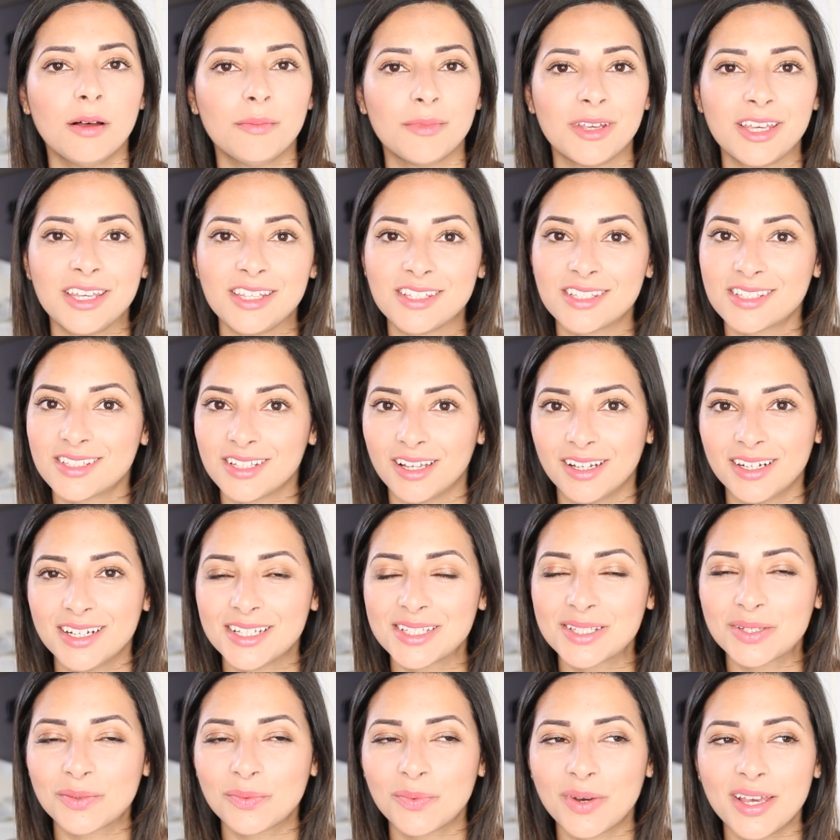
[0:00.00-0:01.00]
his son
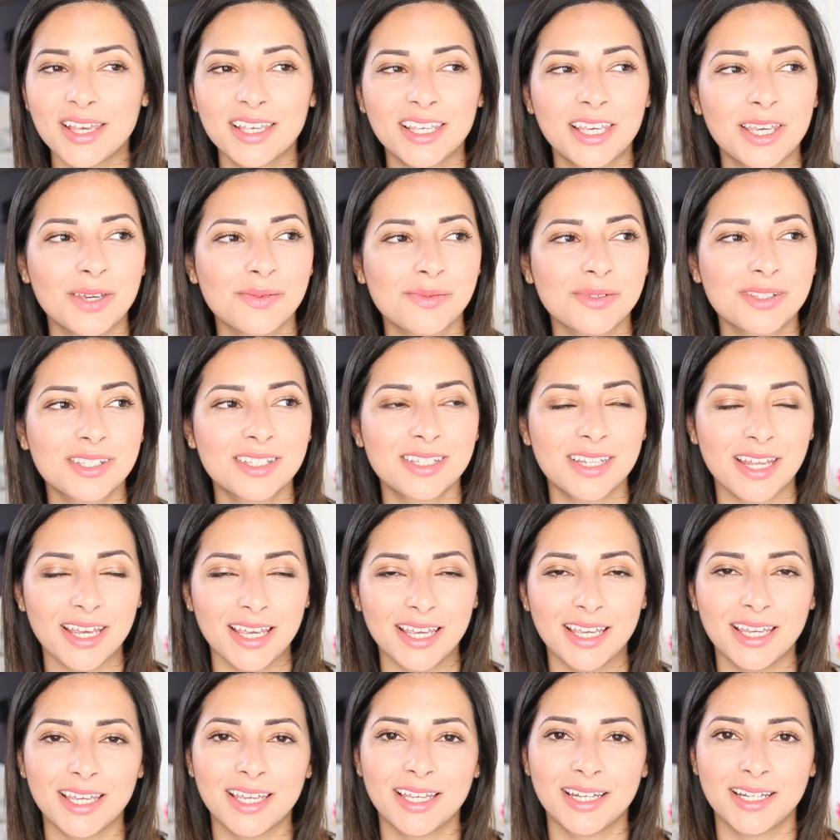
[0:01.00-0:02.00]
is awake, he will
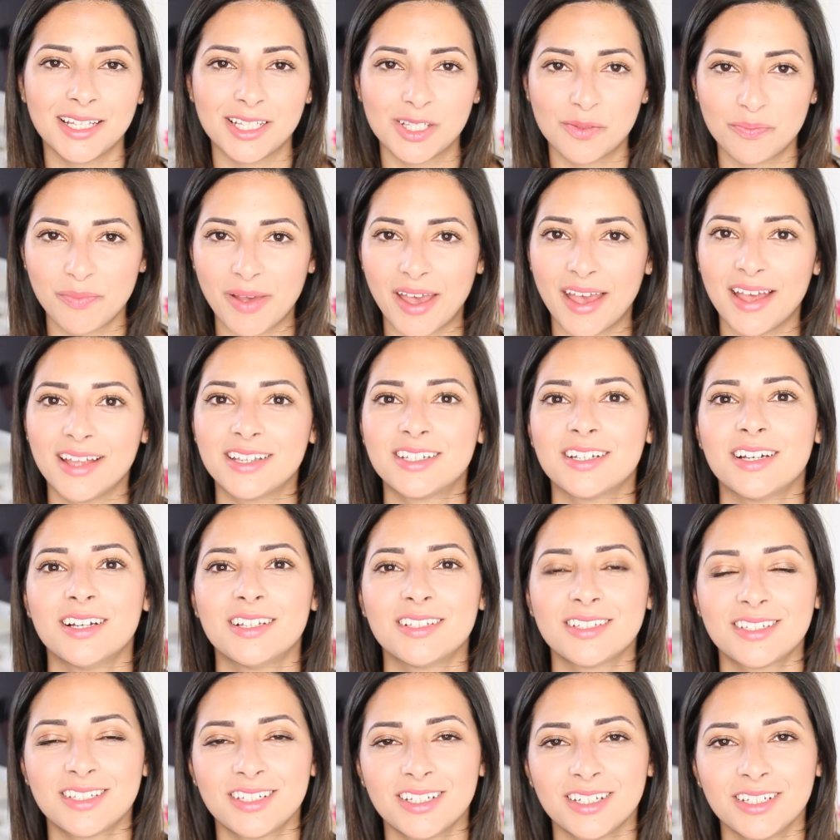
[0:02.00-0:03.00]
stay in his bed
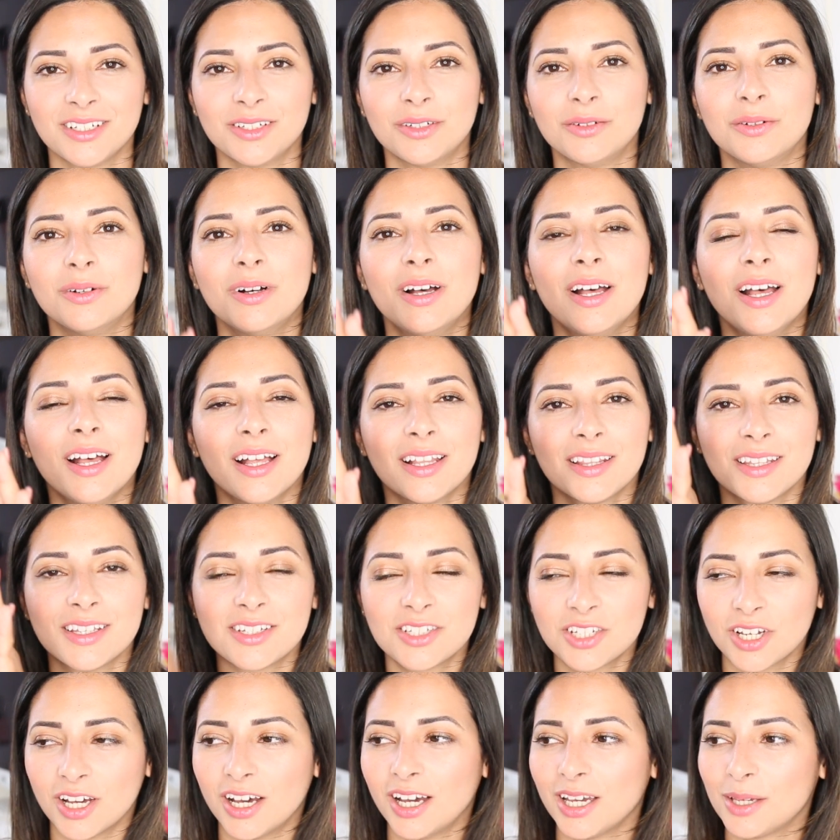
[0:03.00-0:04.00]
until the
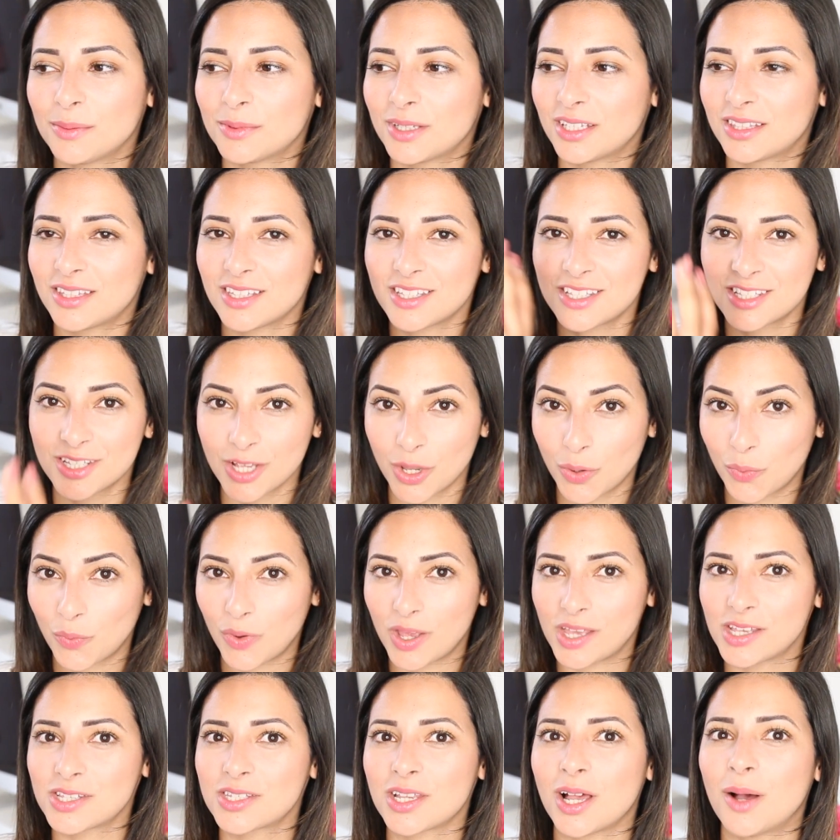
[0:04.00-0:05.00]
time that the sun
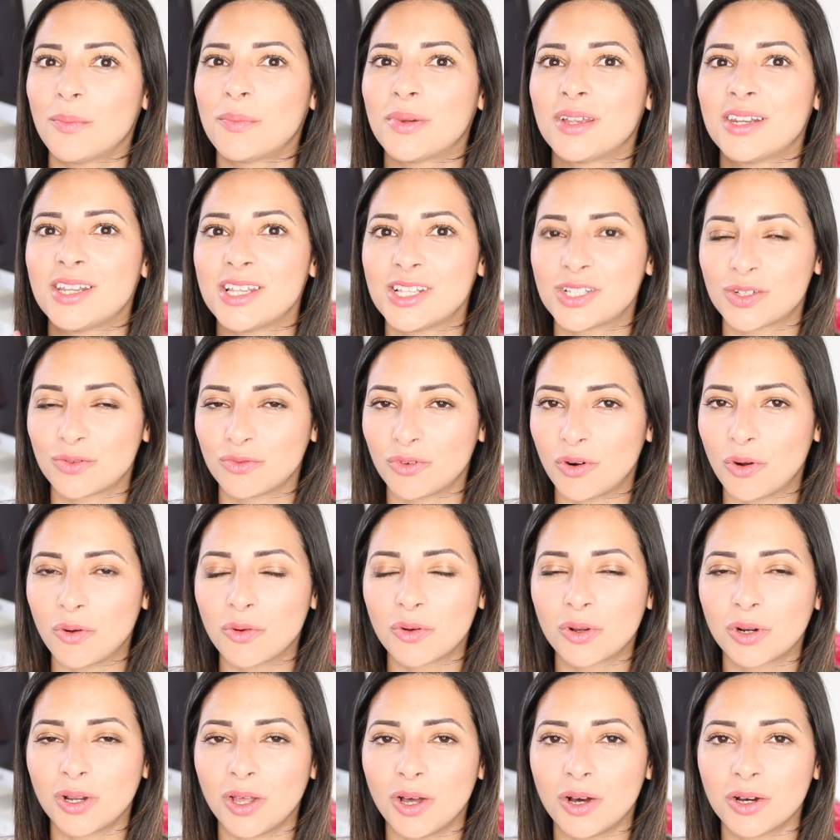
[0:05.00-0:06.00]
wakes up in his grow
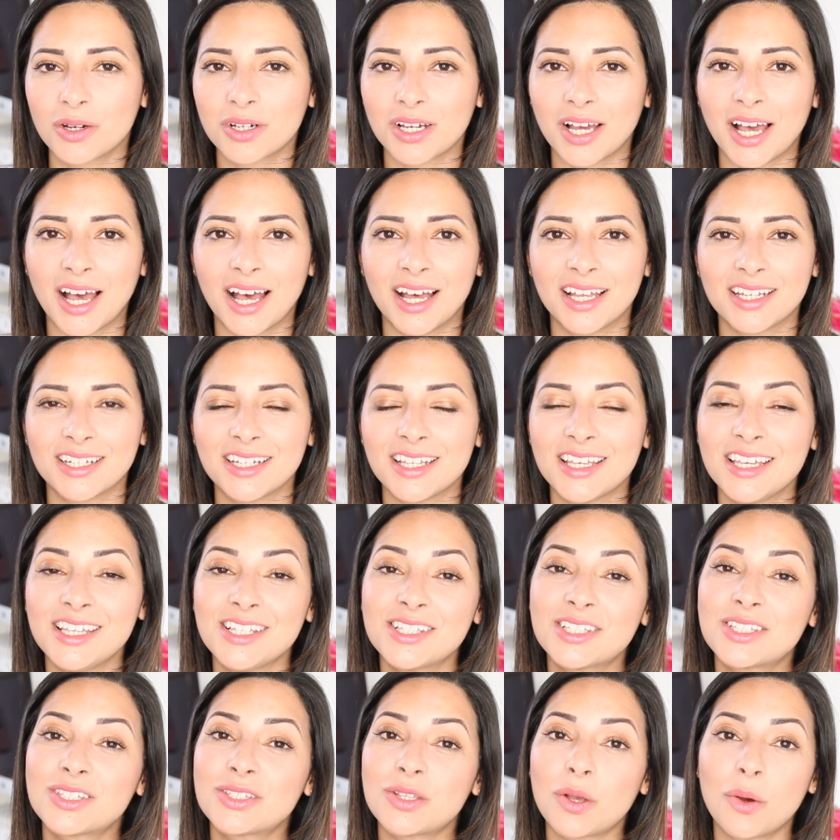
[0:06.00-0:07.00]
clock. And
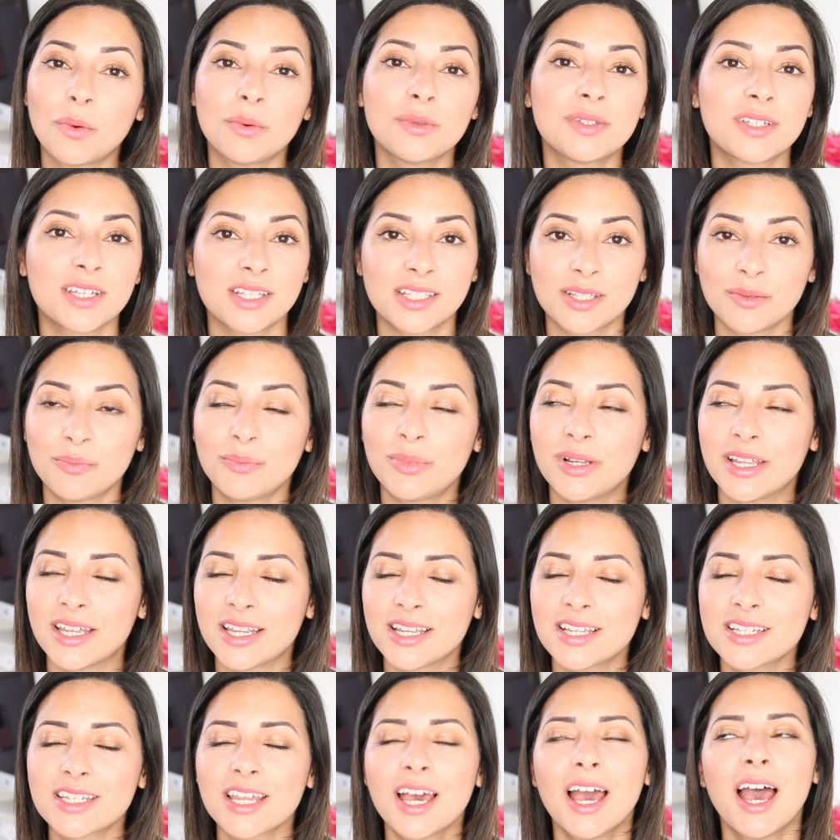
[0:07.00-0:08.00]
he's so
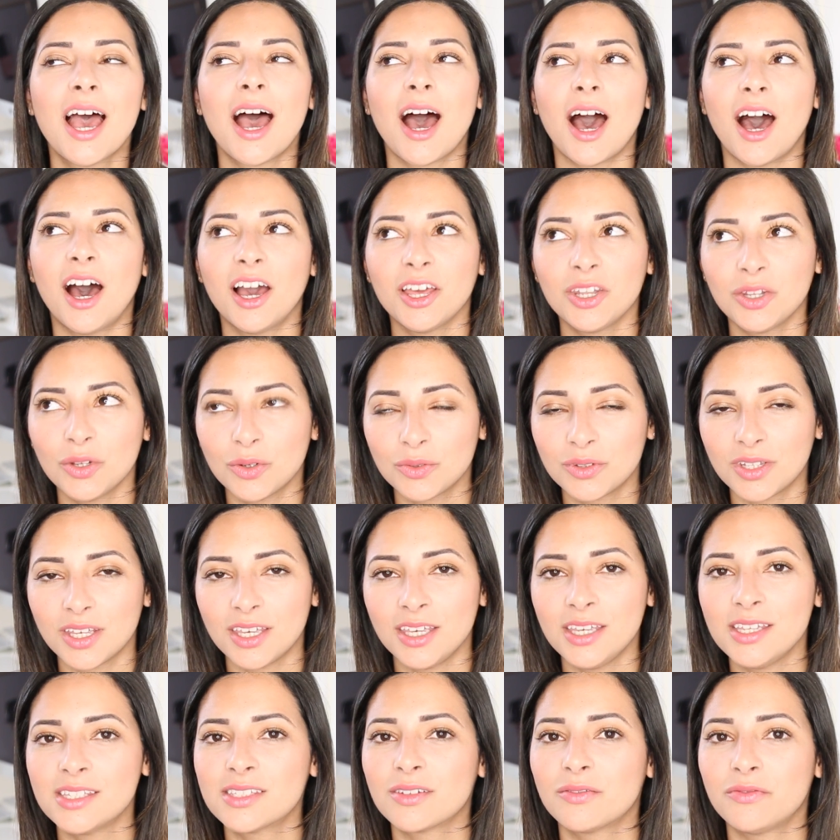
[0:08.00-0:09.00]
disciplined. I know
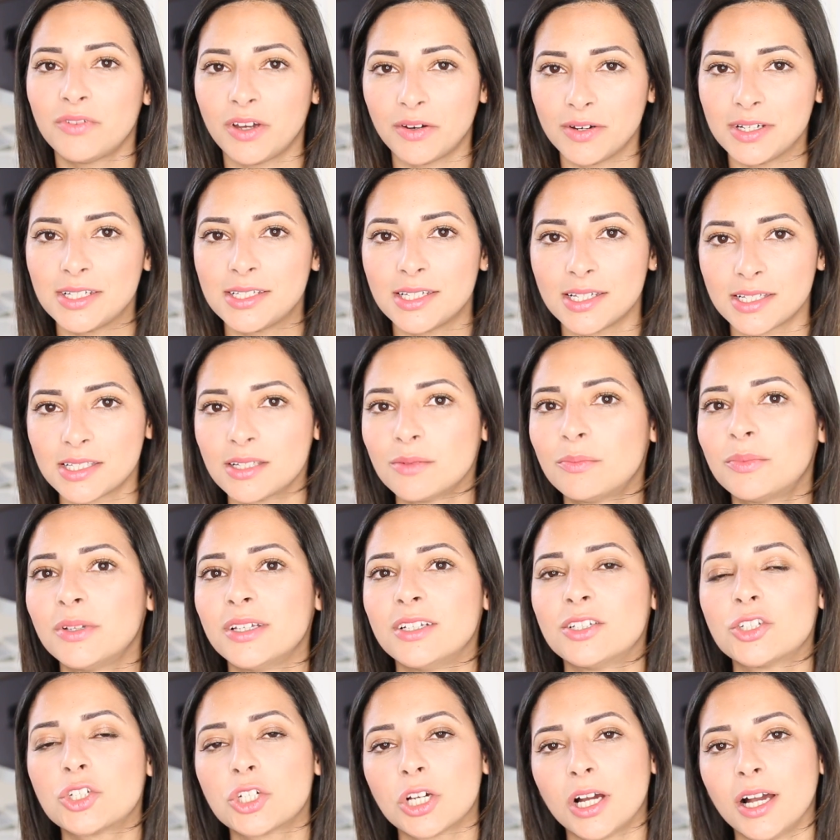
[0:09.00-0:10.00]
that he's a very
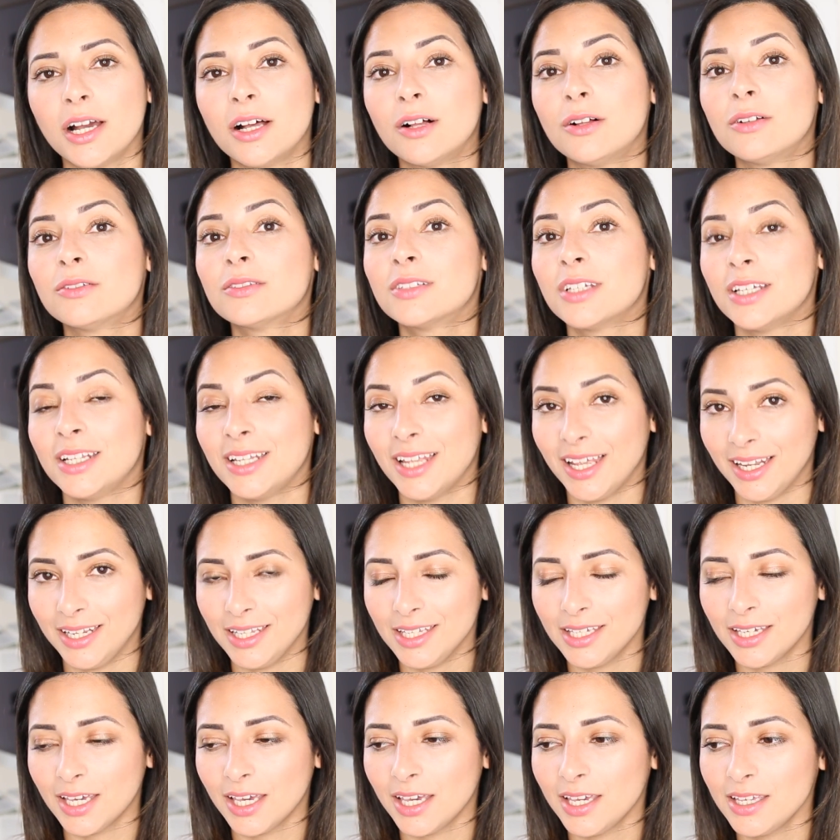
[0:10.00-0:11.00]
disciplined child in
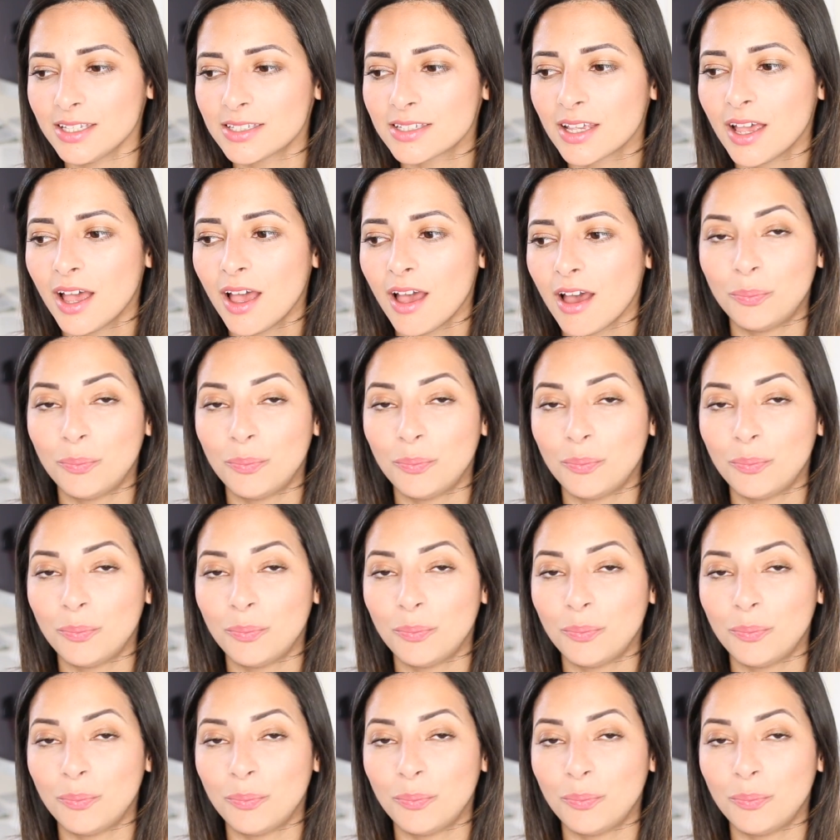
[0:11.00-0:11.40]
any case,